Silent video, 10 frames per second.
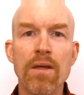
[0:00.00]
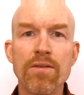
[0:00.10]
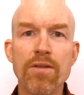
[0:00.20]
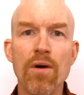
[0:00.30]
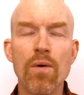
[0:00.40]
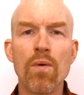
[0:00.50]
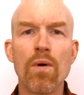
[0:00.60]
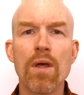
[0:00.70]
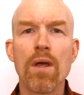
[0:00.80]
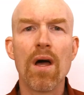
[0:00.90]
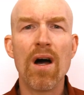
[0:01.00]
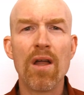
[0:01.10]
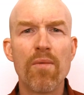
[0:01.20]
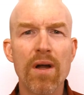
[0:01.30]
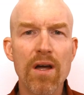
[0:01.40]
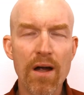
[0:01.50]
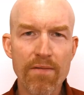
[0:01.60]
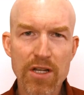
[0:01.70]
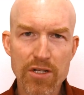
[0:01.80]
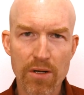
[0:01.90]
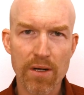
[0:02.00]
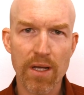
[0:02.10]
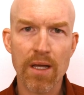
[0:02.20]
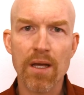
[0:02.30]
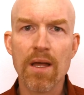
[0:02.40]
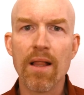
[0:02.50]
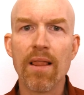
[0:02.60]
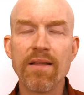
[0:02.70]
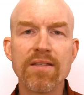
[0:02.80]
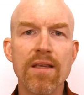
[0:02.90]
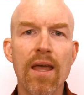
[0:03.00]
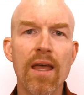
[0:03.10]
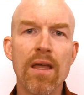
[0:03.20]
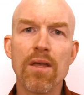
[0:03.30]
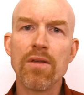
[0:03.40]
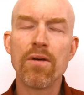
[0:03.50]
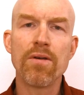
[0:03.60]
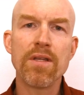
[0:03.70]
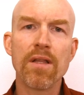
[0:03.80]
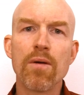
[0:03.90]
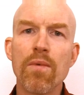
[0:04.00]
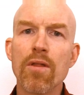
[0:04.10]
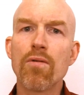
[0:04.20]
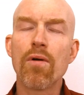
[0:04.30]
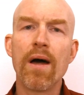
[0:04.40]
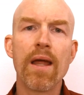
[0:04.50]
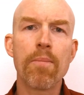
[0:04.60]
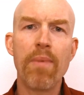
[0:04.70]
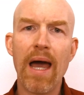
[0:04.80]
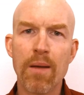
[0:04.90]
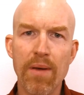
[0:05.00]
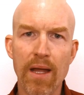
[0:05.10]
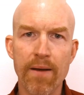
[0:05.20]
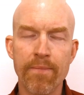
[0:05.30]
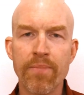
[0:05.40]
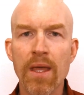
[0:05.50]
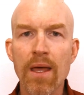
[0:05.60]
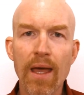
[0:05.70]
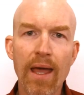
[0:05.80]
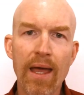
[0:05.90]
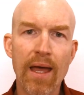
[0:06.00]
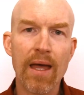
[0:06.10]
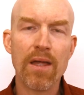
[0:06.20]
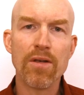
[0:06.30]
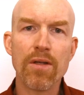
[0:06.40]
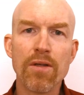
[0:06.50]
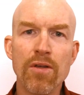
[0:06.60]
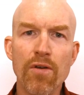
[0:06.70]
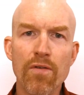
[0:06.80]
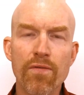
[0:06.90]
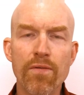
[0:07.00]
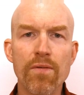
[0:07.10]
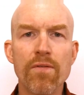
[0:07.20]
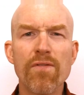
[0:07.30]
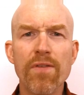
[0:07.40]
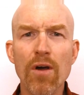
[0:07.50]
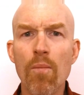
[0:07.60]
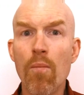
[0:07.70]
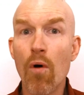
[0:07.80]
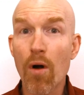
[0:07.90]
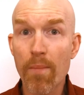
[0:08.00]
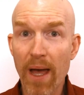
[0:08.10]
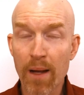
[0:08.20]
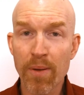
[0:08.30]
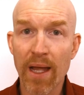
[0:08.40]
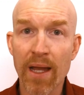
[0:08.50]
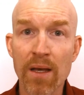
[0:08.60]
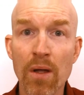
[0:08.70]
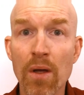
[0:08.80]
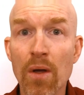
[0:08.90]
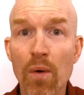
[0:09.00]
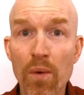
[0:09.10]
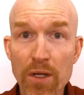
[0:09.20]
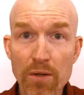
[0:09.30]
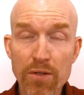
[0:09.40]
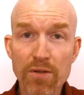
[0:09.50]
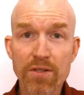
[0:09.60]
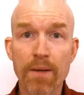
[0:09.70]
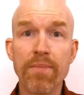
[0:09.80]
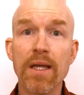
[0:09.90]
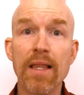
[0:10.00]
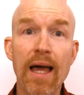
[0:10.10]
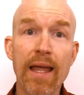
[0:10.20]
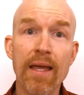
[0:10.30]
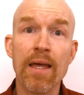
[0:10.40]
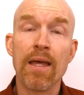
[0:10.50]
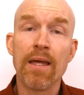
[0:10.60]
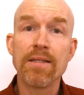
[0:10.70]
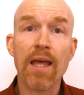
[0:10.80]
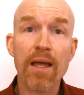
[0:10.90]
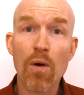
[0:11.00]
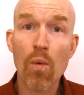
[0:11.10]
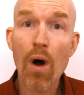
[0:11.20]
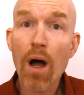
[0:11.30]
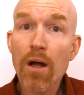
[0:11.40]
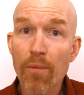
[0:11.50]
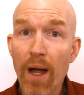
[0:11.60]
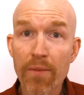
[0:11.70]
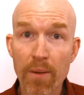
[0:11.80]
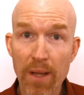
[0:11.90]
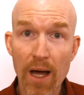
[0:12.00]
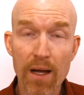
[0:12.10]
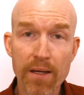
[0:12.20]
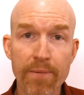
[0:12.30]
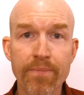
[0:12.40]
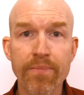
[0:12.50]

So on a recovery journey, let's say you're dealing with chronic back pain and you feel more back pain when you do something like take a walk around the block.